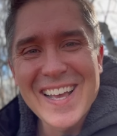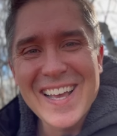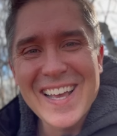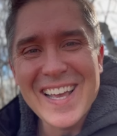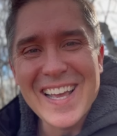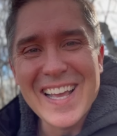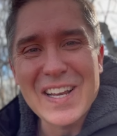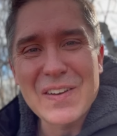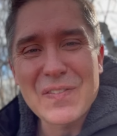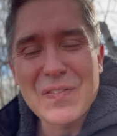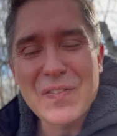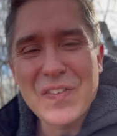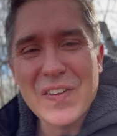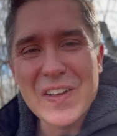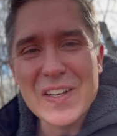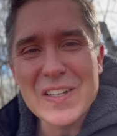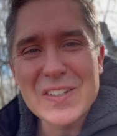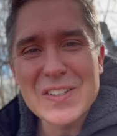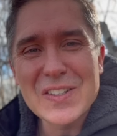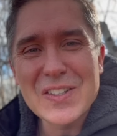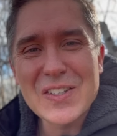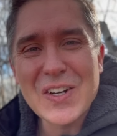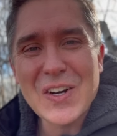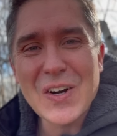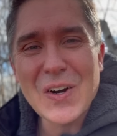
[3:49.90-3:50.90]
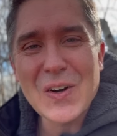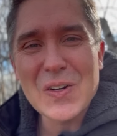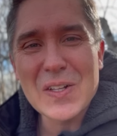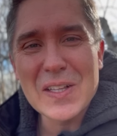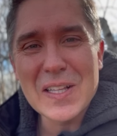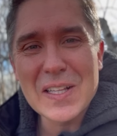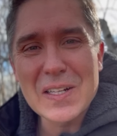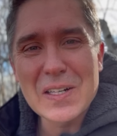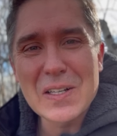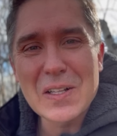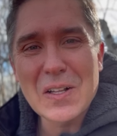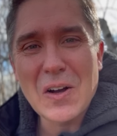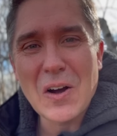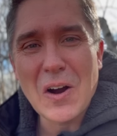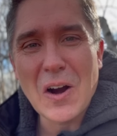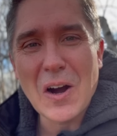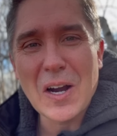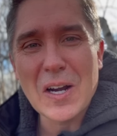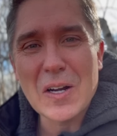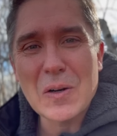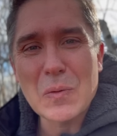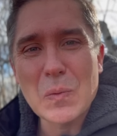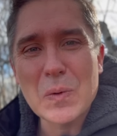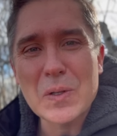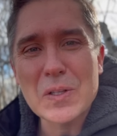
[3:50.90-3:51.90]
It filled her little
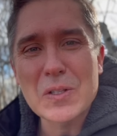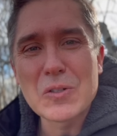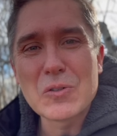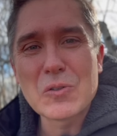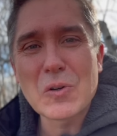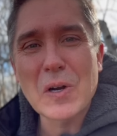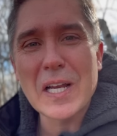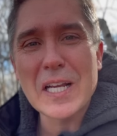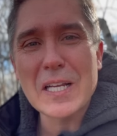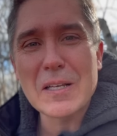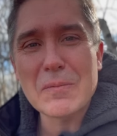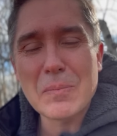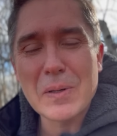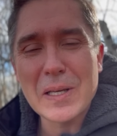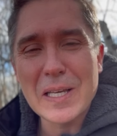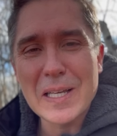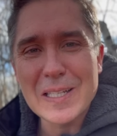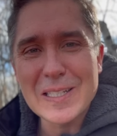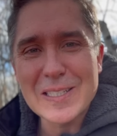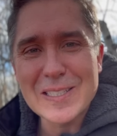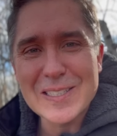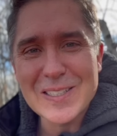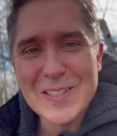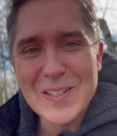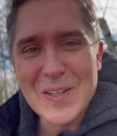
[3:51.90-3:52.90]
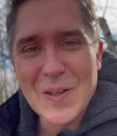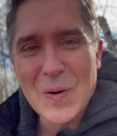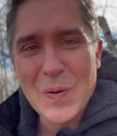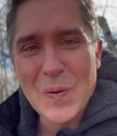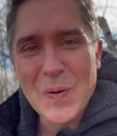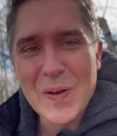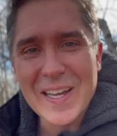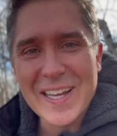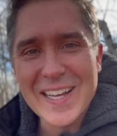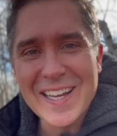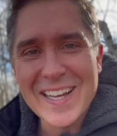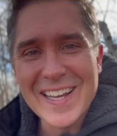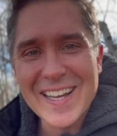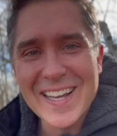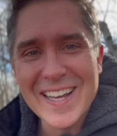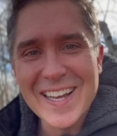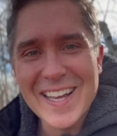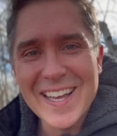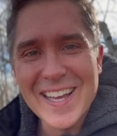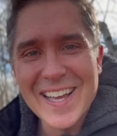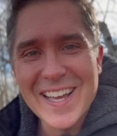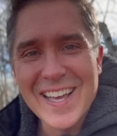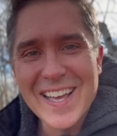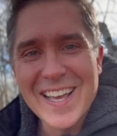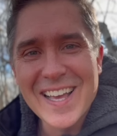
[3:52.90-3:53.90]
heart with great peace knowing
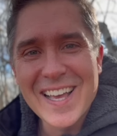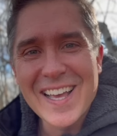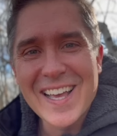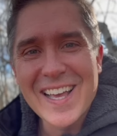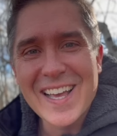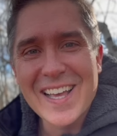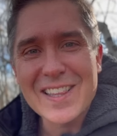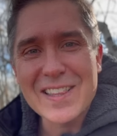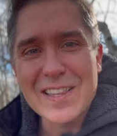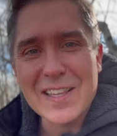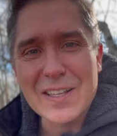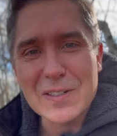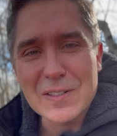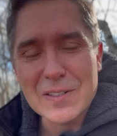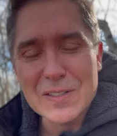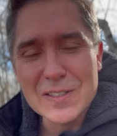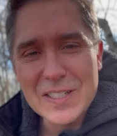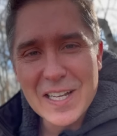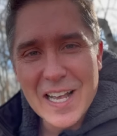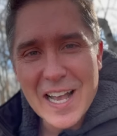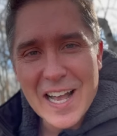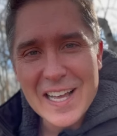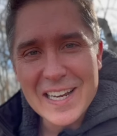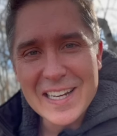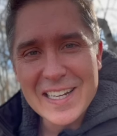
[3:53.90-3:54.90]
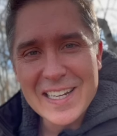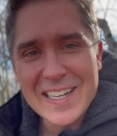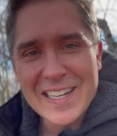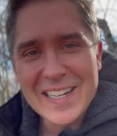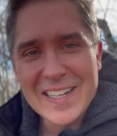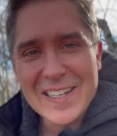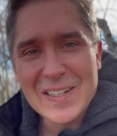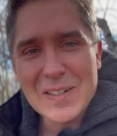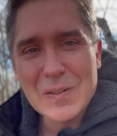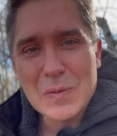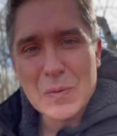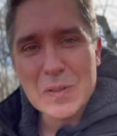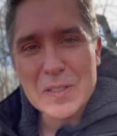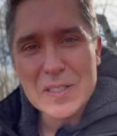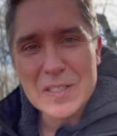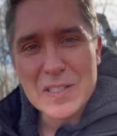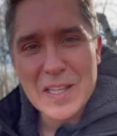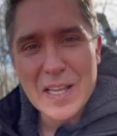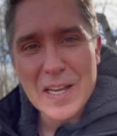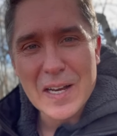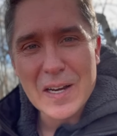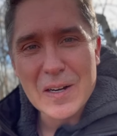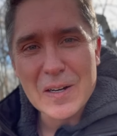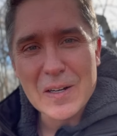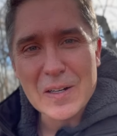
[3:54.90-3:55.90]
that her daddy was
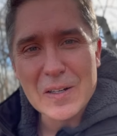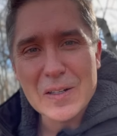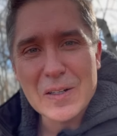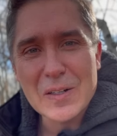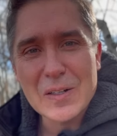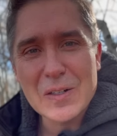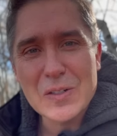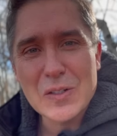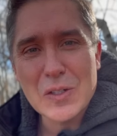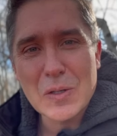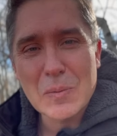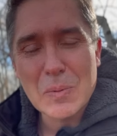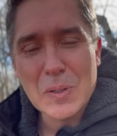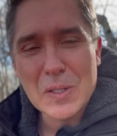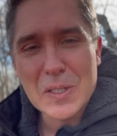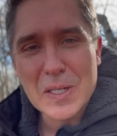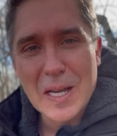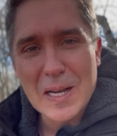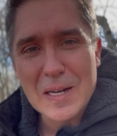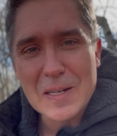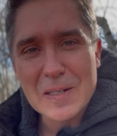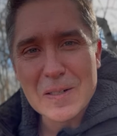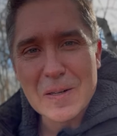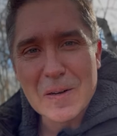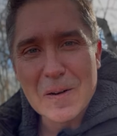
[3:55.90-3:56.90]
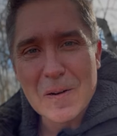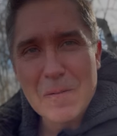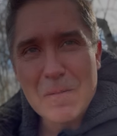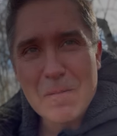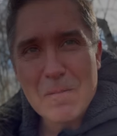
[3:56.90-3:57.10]
there to protect her.